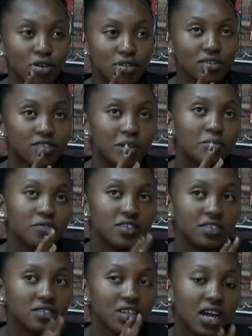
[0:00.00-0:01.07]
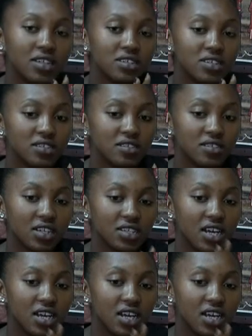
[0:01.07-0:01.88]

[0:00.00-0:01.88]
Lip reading: some of these countries that